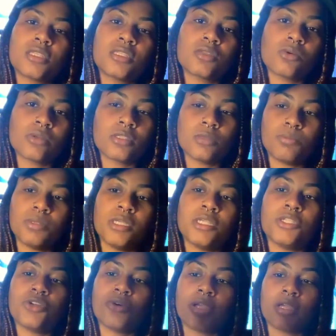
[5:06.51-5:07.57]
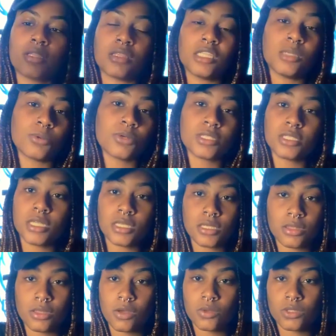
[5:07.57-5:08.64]
is going to be during Libra
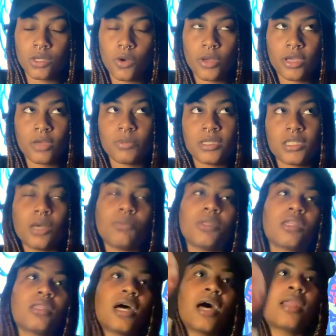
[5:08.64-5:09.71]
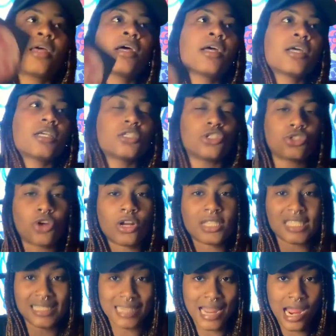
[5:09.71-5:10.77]
season, though. So it could be something that
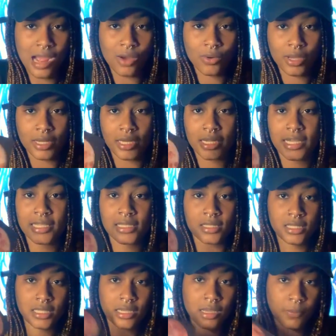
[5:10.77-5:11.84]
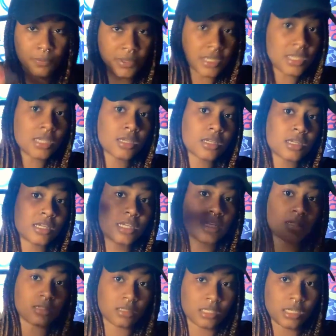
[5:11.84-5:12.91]
starts now and it hits a peak
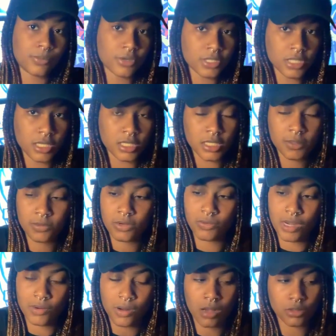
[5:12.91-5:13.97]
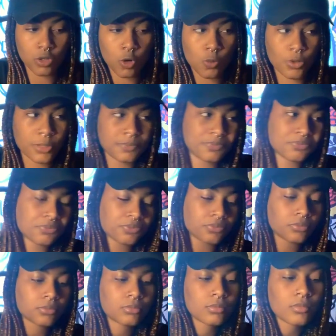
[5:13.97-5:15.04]
in Libra season around October.
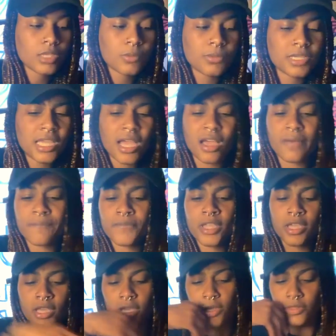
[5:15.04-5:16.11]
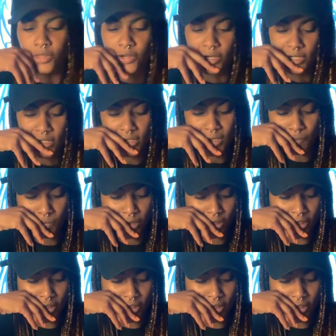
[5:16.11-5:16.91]
But yeah, there is something